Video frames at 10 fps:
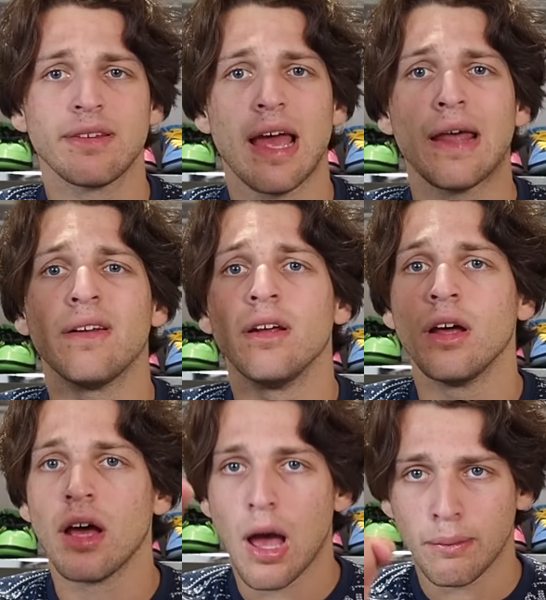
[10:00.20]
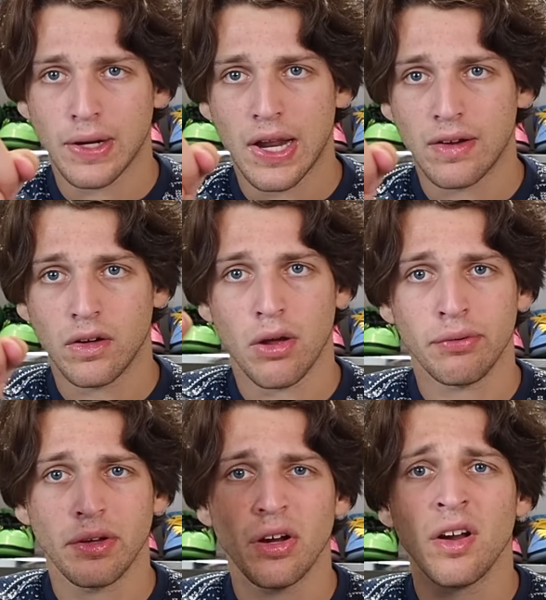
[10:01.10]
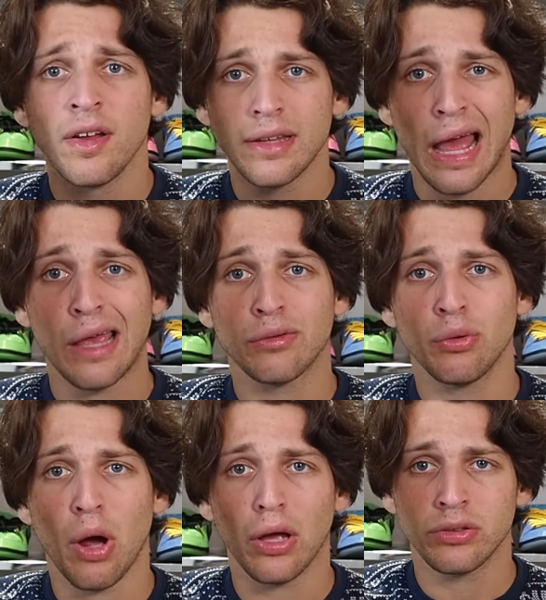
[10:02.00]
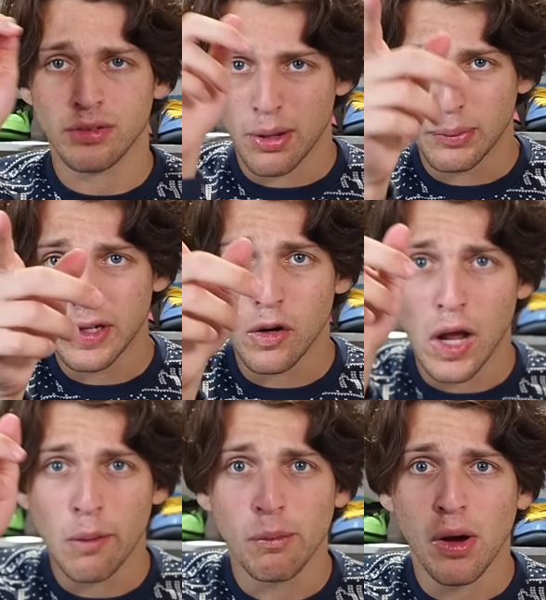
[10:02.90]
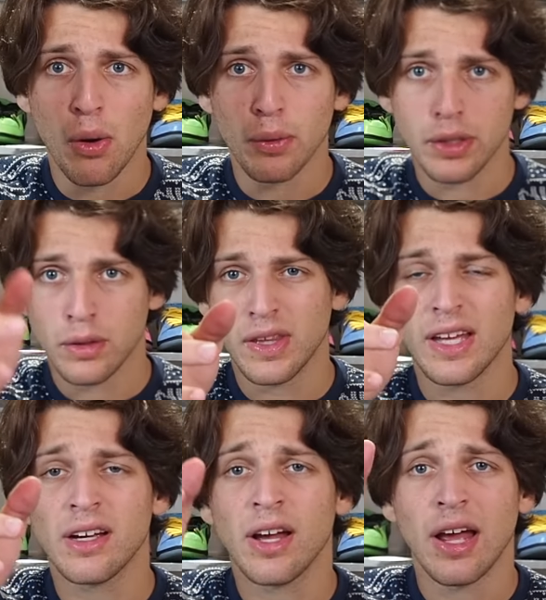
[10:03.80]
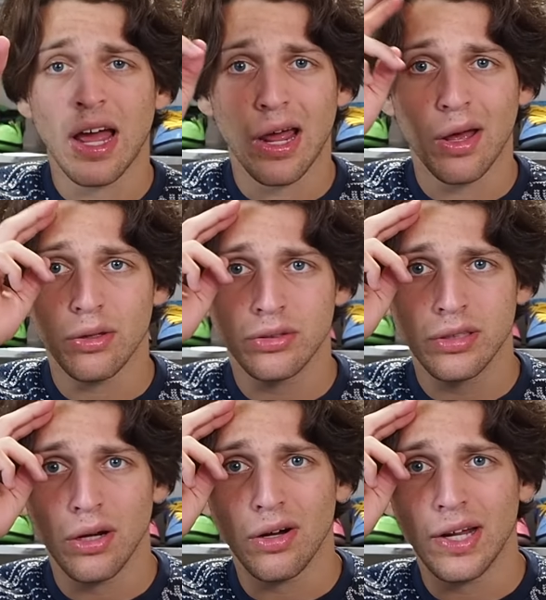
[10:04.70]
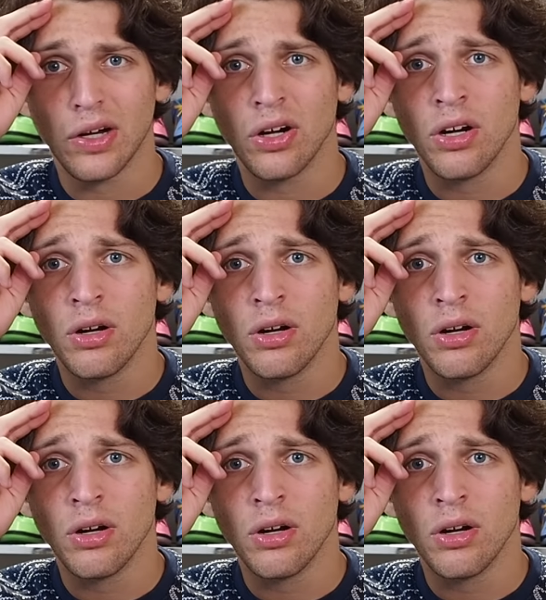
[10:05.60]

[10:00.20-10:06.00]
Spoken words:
said, I'm going to end it off here. Thanks for watching. Let me know down below what you think. And I'll see you all later.